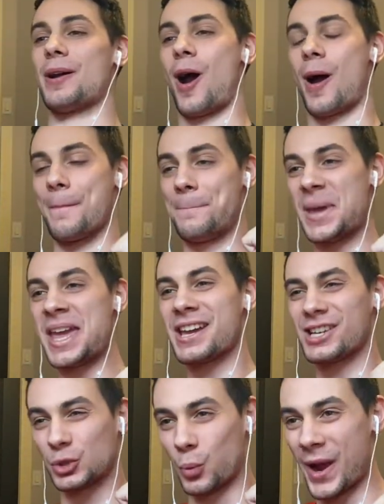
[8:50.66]
Our
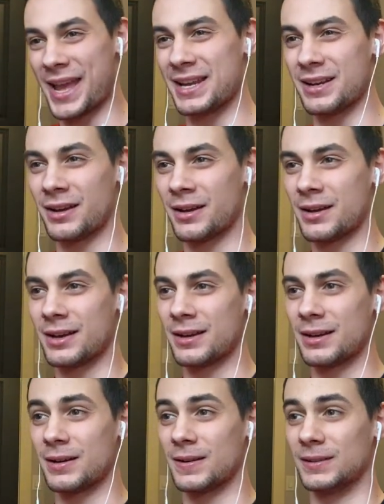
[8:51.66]
biggest win
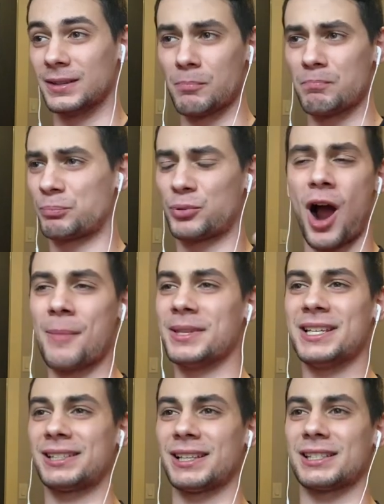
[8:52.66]

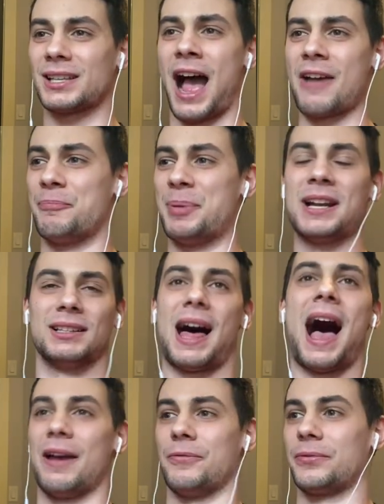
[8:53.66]
probably since I've been
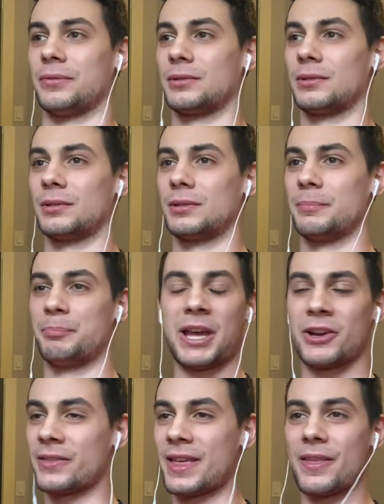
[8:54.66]
alive.
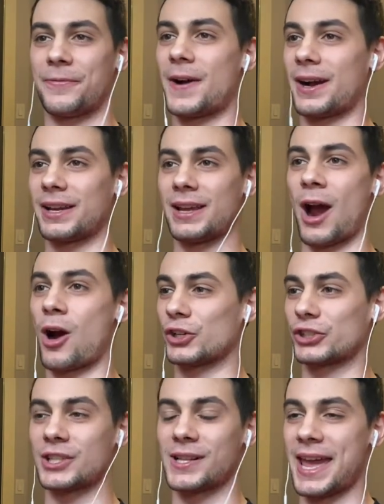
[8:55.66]
Bigger than the fucking
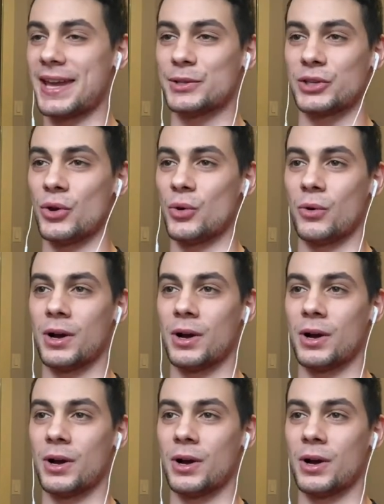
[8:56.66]
Arsenal 8-2.